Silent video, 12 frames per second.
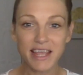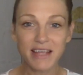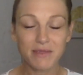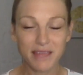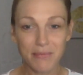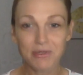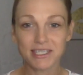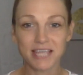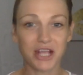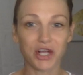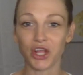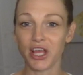Libra
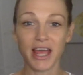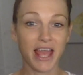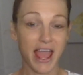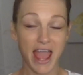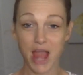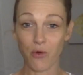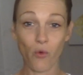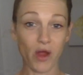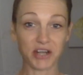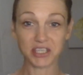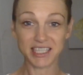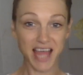cycle. And where
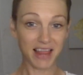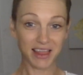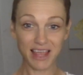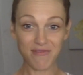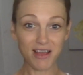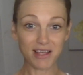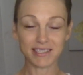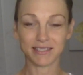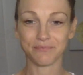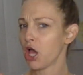does that leave us?